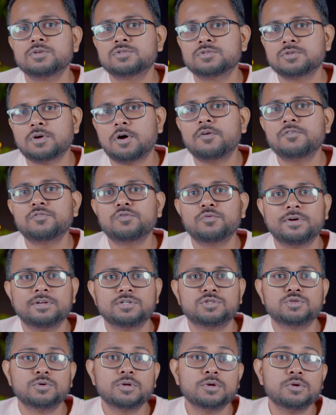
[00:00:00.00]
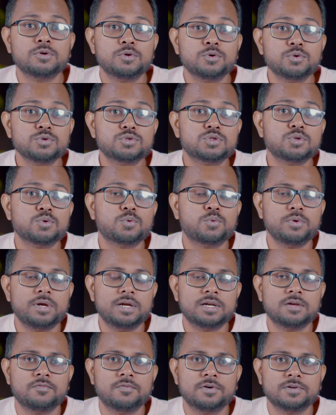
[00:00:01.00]
software should you use to
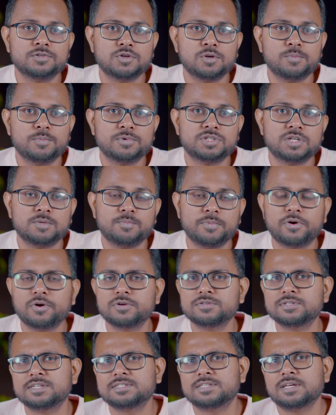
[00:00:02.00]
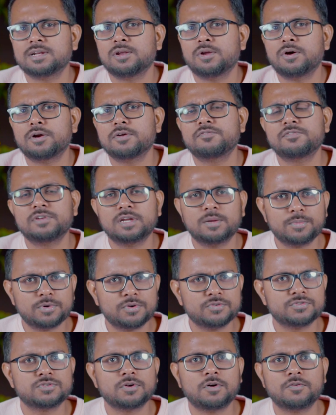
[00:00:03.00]
create a virtual machine? Because there's a lot of
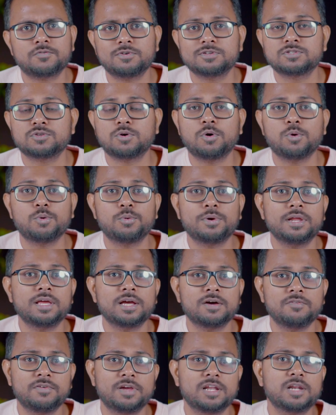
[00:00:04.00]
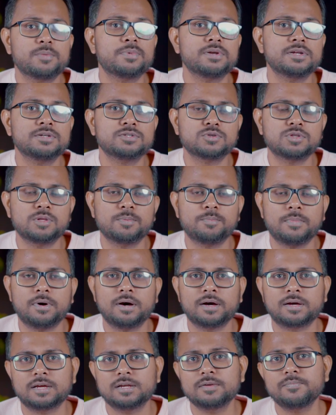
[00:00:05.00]
number of softwares already available into the
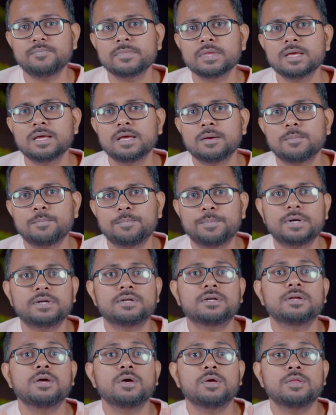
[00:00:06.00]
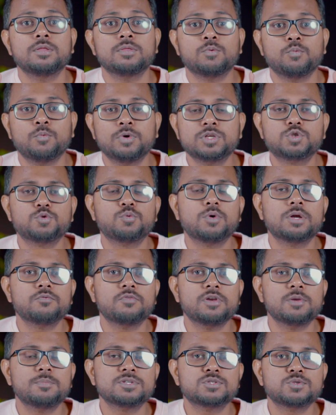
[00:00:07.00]
market, but which
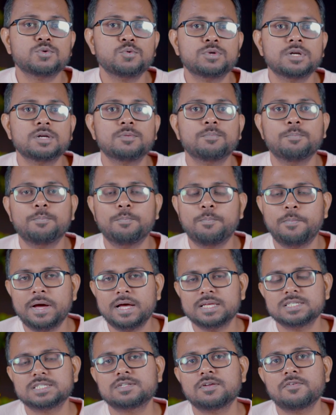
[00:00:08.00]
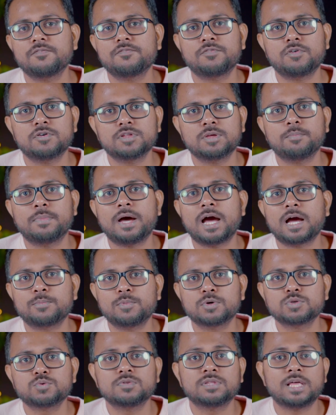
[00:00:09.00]
one will be suited best for the
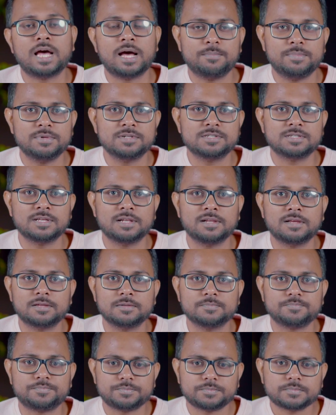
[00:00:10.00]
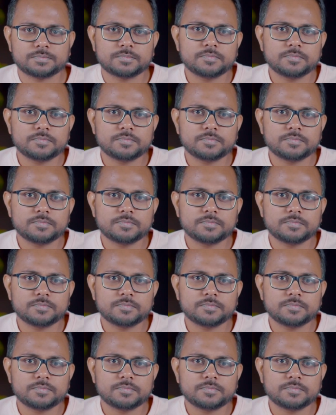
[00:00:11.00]
MacBooks with Apple Silicon?